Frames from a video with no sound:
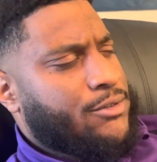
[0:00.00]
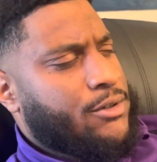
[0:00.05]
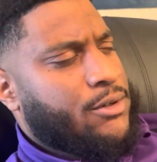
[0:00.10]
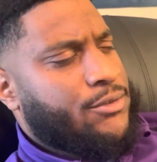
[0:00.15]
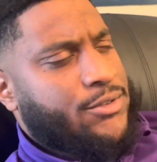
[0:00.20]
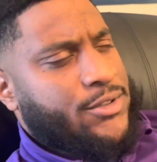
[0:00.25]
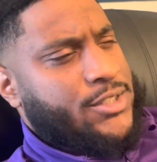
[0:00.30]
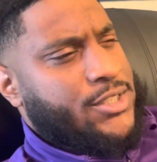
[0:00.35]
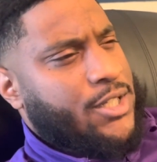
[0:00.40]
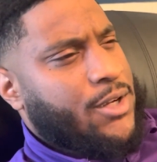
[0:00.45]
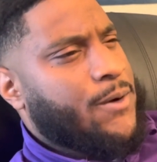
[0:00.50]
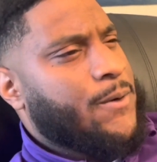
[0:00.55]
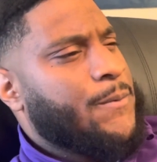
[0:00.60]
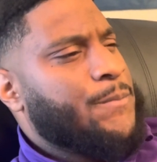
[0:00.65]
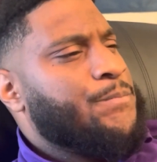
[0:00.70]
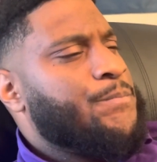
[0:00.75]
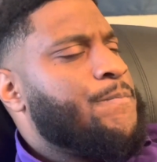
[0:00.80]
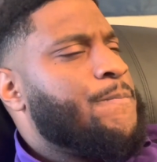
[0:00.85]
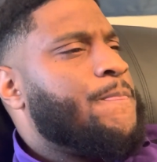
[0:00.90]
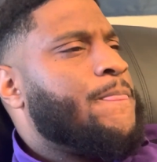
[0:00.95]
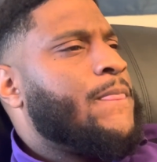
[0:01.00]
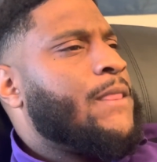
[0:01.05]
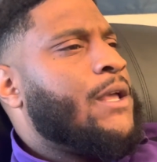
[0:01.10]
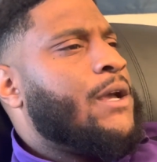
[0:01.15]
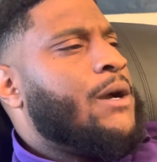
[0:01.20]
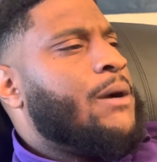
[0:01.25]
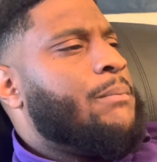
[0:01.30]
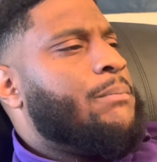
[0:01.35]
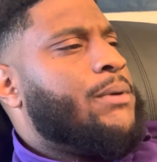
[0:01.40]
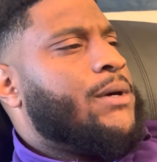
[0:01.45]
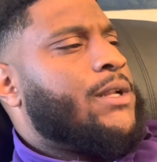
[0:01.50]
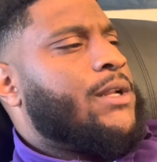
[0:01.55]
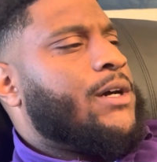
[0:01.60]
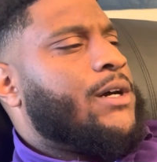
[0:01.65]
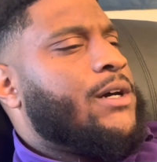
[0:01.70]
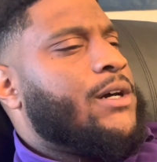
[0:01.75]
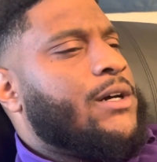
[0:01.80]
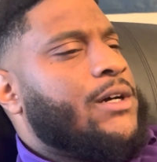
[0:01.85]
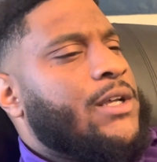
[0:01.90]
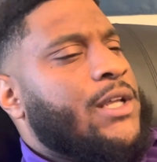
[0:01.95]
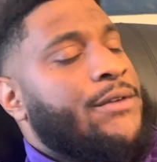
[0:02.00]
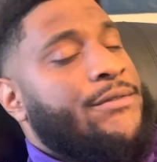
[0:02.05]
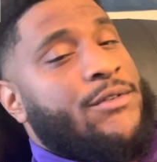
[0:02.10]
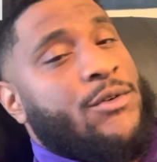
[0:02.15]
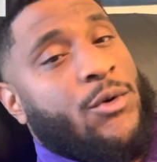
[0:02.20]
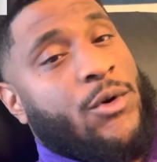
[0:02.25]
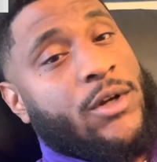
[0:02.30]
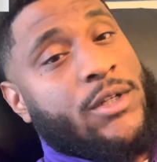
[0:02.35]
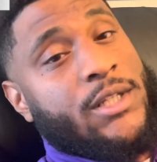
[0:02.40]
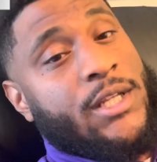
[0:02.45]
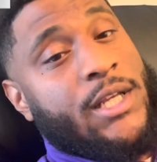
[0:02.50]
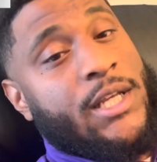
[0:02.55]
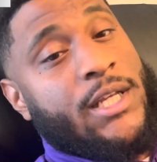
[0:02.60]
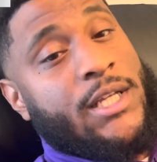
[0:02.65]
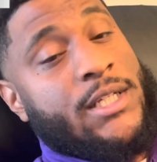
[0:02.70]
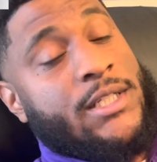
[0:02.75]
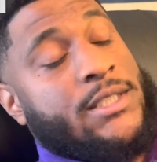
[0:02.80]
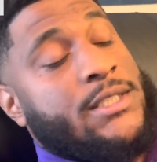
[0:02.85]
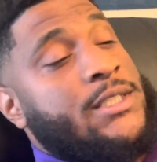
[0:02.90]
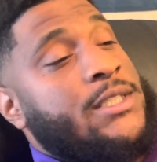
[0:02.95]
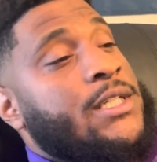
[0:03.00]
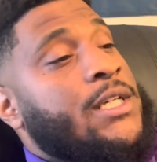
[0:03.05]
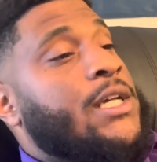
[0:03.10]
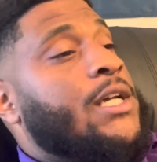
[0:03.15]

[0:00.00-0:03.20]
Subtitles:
for sure. But if you want these,